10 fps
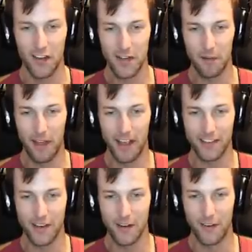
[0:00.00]
On top of the
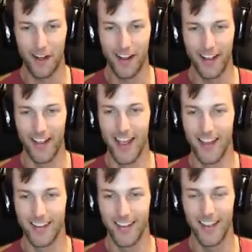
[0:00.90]
ice cream crate.
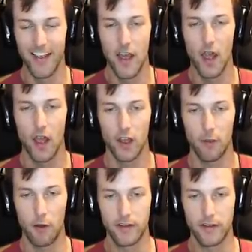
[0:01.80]

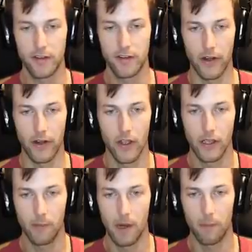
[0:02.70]
Come on, Tigry.
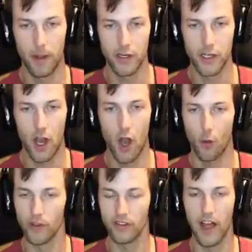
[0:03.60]
Give me your best shot.
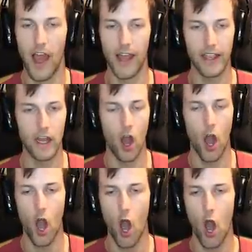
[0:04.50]
Oh, he's lagging.
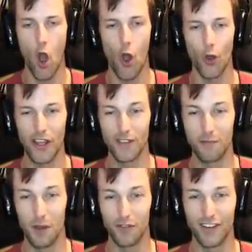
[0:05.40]
Oh, he's
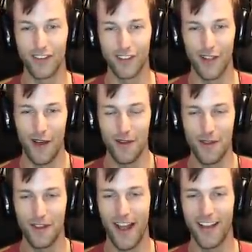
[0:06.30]
moving slow,
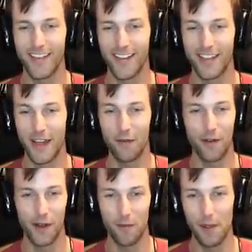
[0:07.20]
you guys. I think
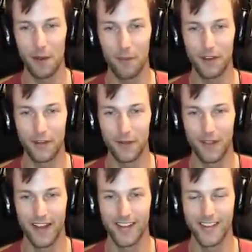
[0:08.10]
we're going to be able to do
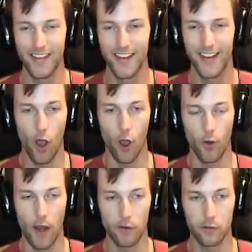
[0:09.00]
this. Uh-oh,
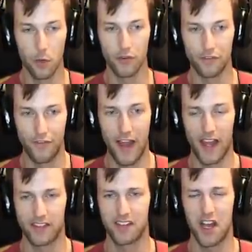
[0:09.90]
now he's moving
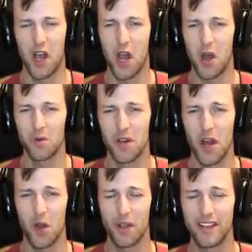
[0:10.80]
fast. Oh, no.